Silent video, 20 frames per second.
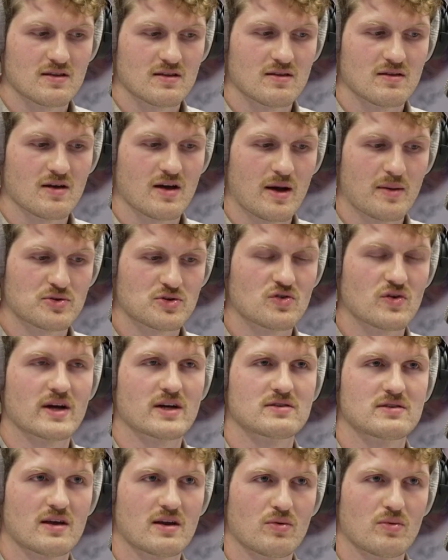
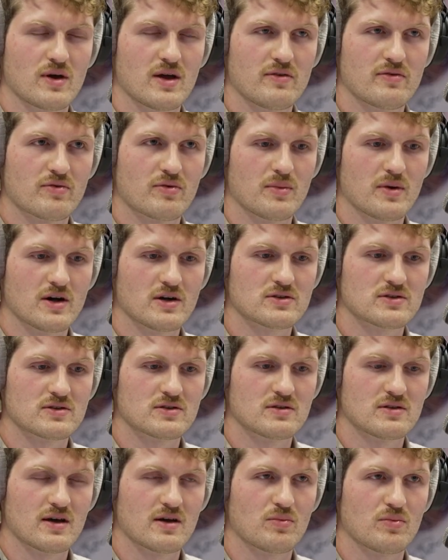abstracts that away from us,
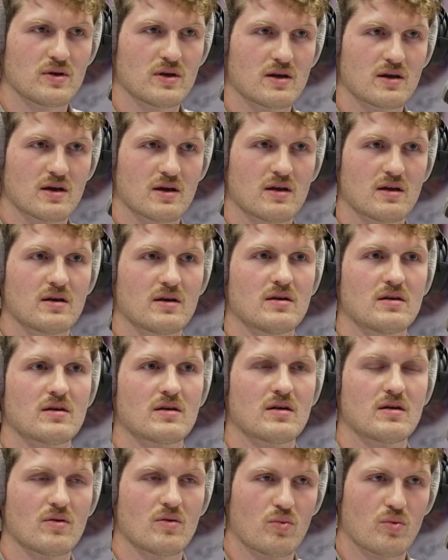that we can
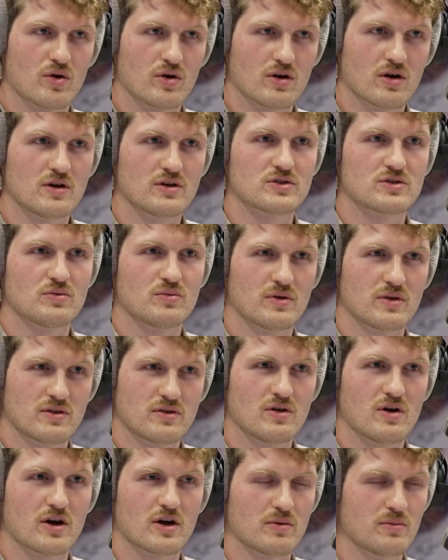work also with
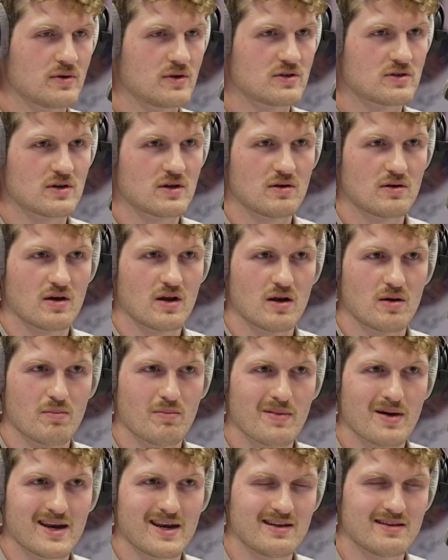documents in
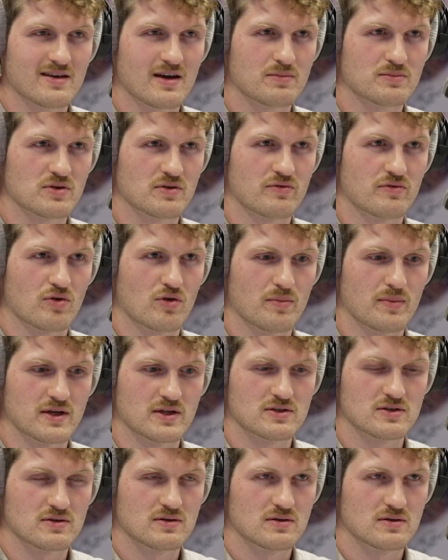many types of formats.